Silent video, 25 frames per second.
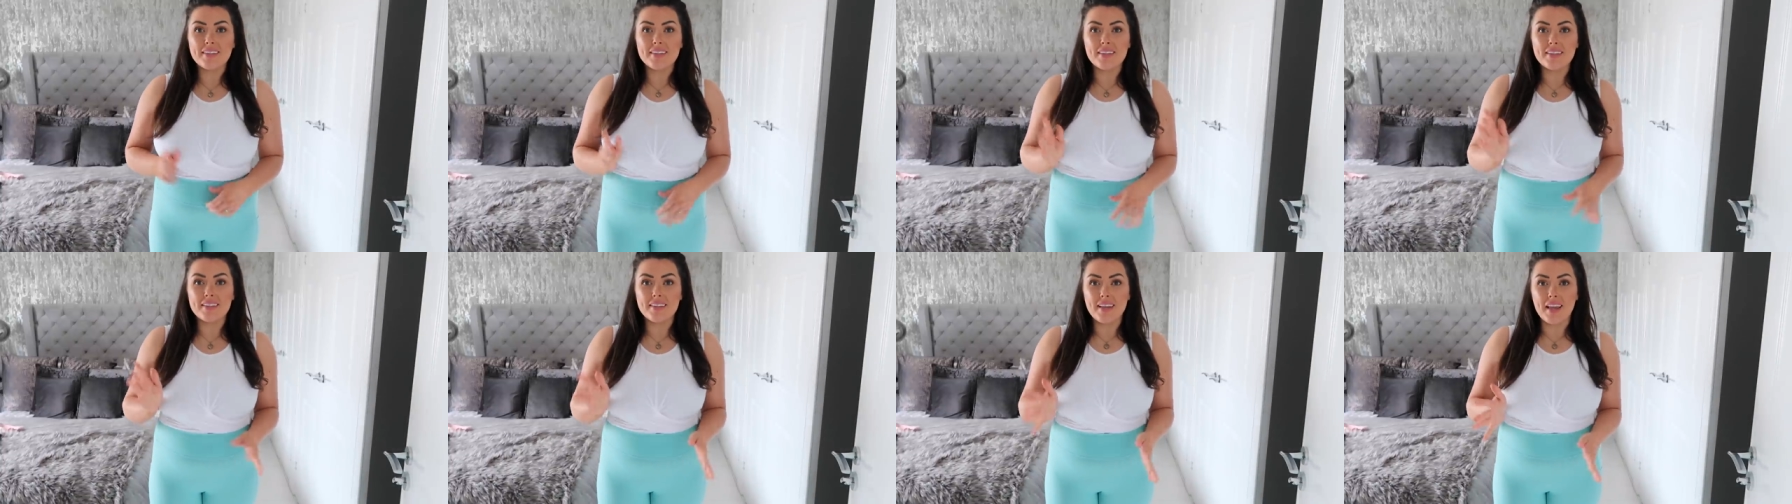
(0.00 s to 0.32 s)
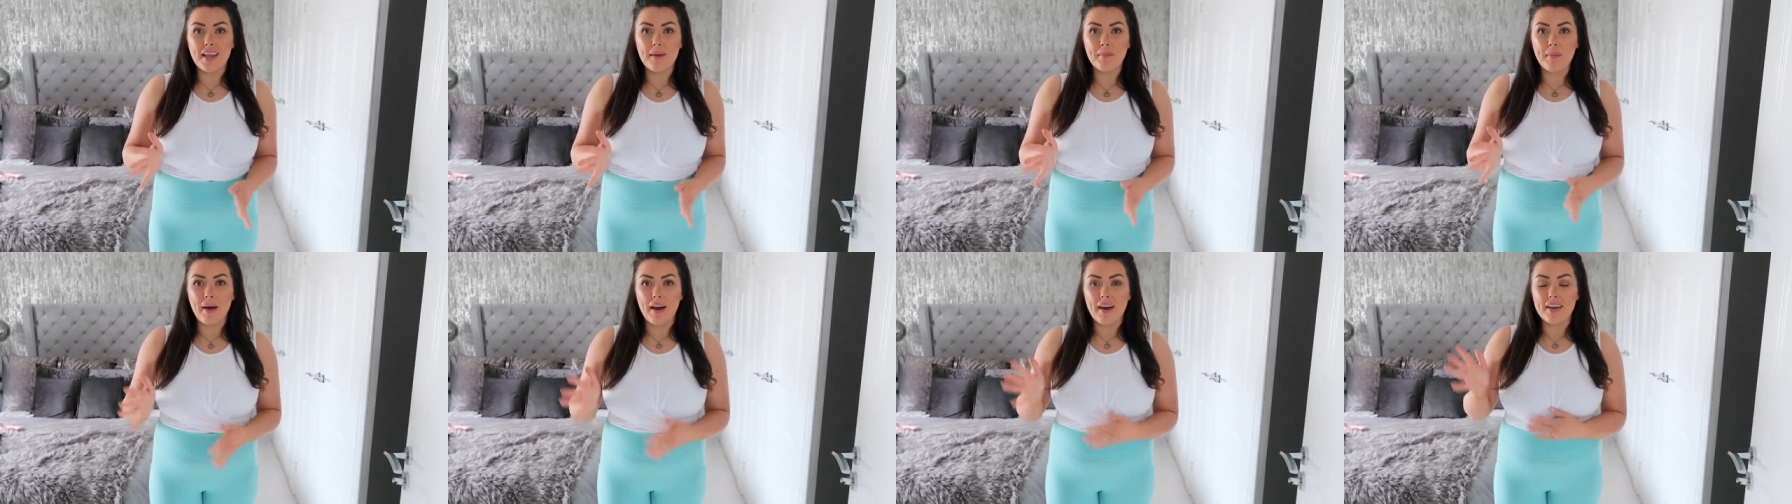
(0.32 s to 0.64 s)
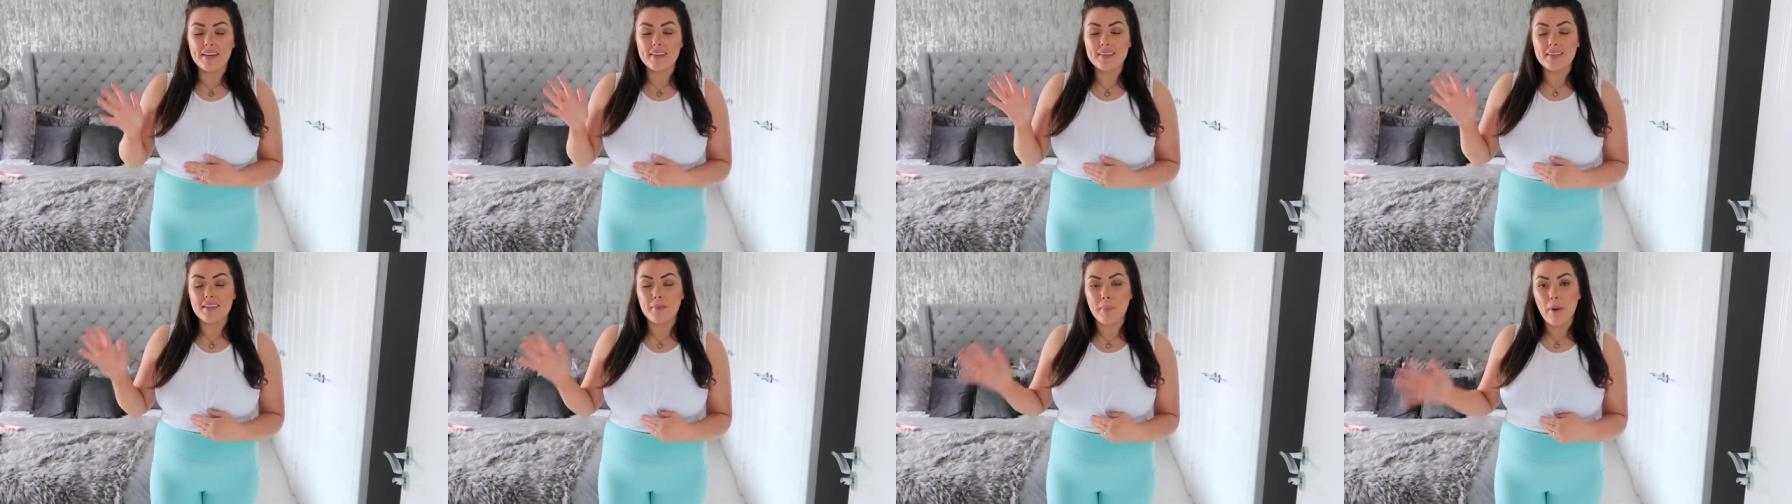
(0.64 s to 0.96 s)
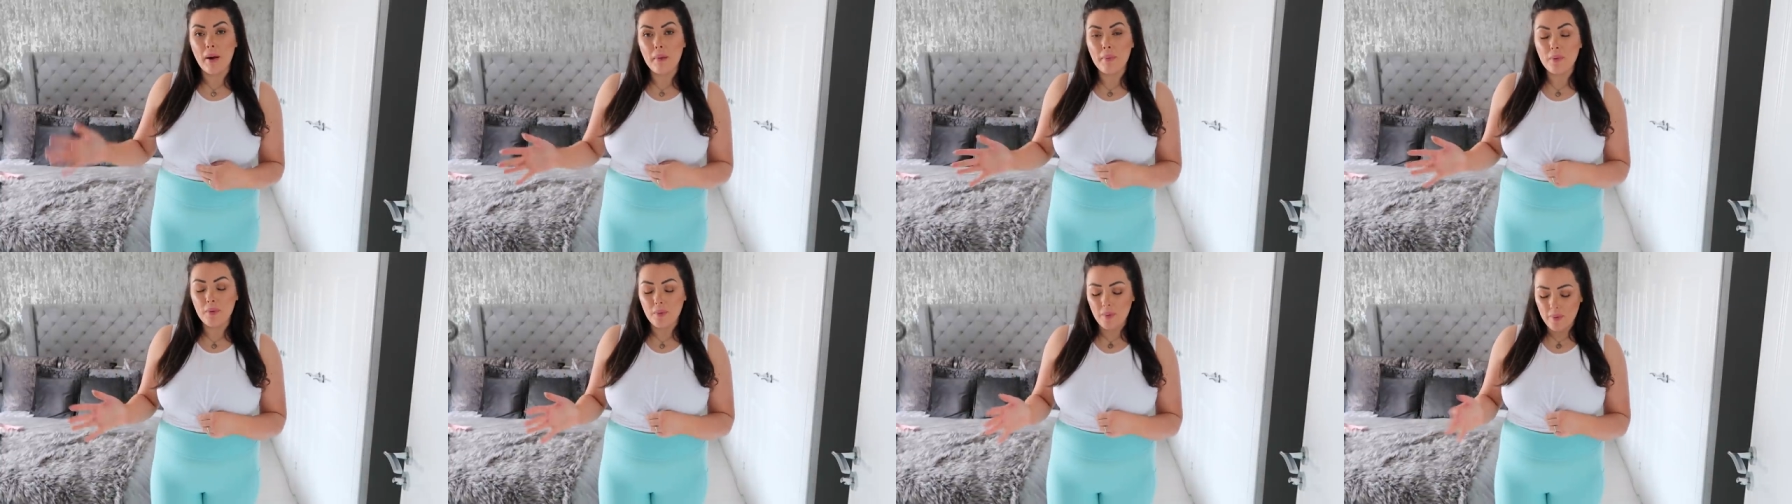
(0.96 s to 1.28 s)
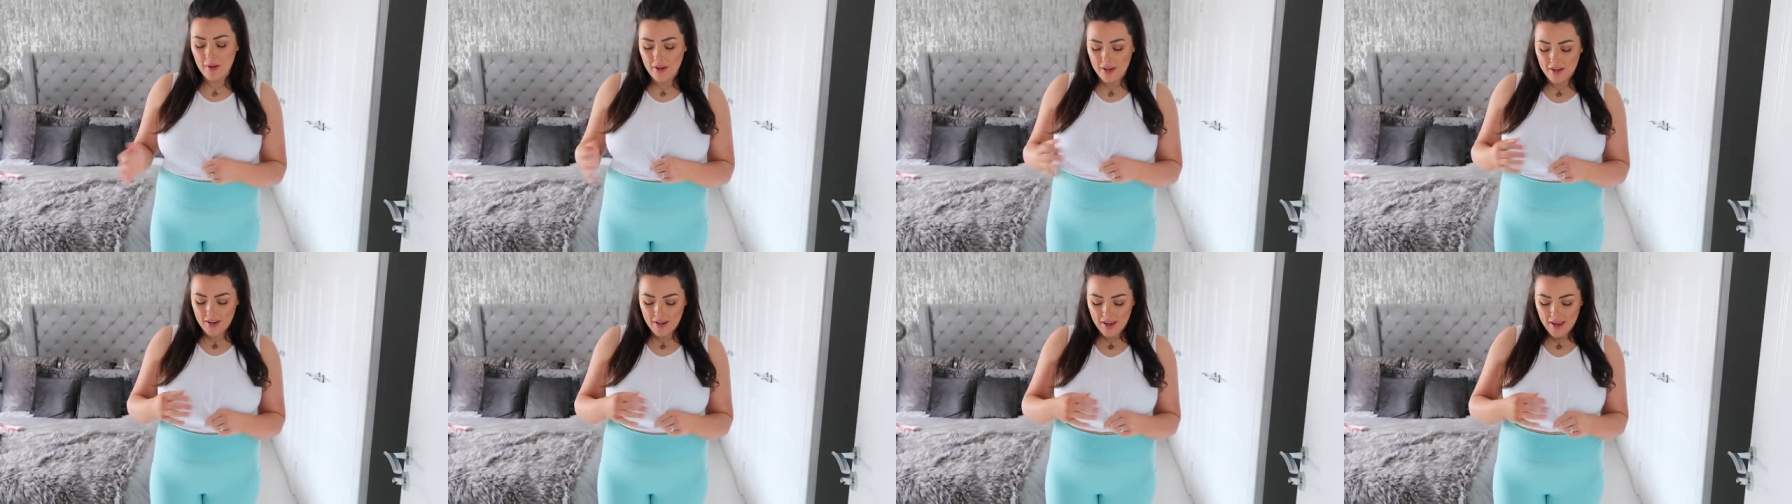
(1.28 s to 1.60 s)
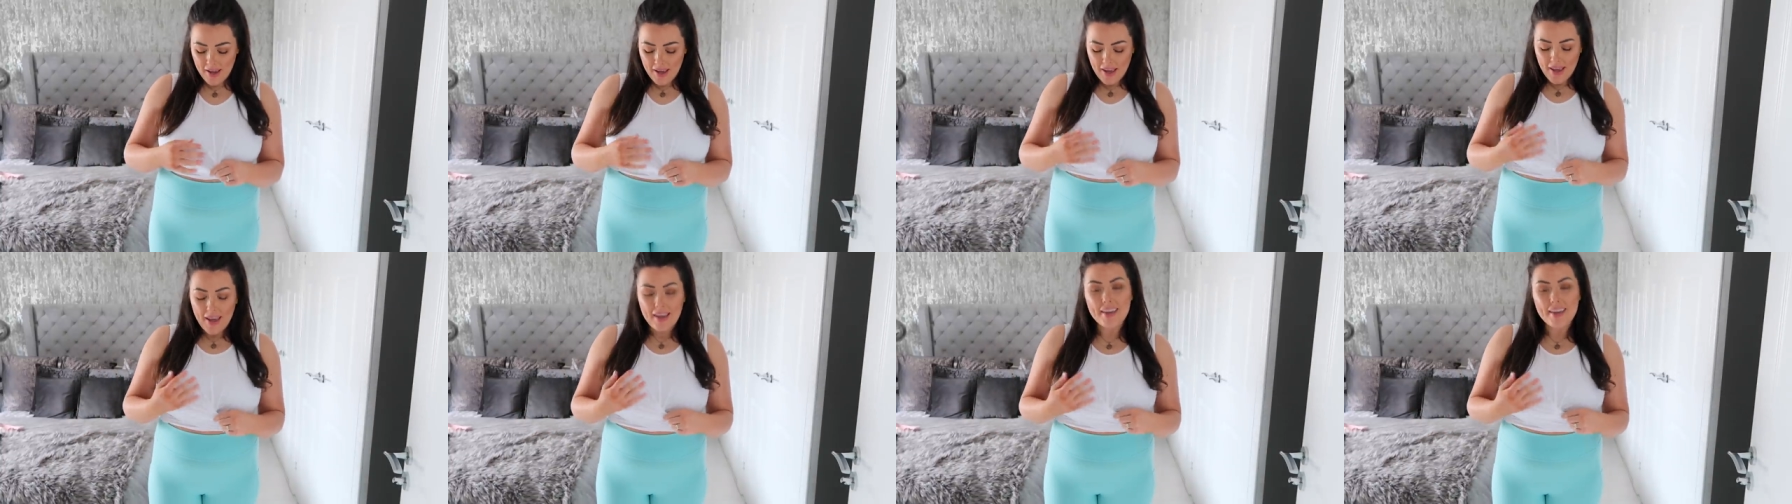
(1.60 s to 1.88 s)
the same as the purple one,